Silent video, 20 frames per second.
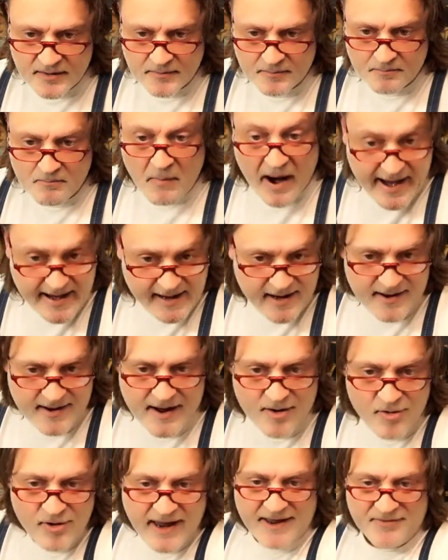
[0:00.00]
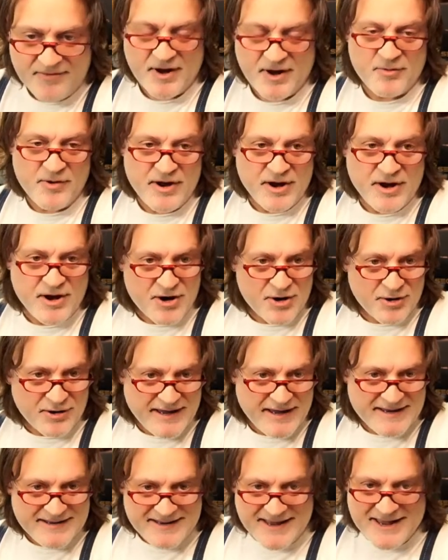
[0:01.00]
Mike. Okay, there we go.
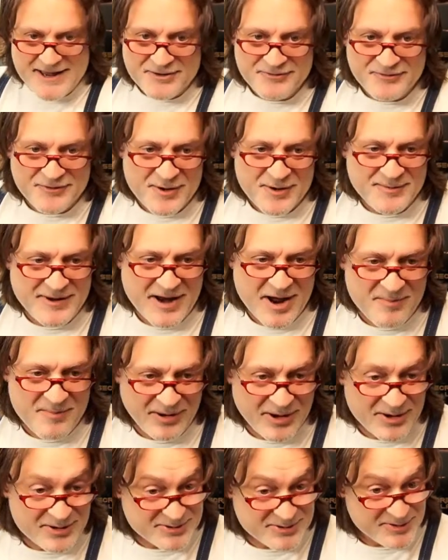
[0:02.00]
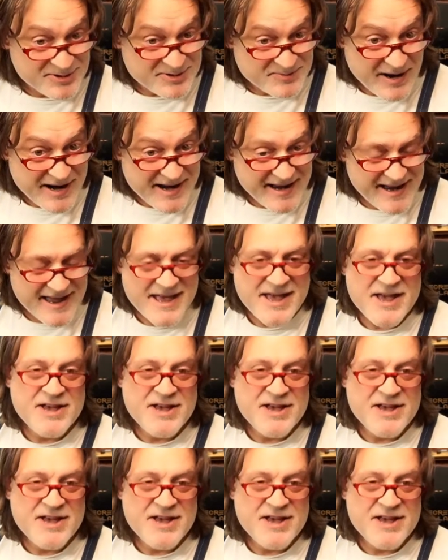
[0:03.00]
He he confirmed down below, so it's Mike.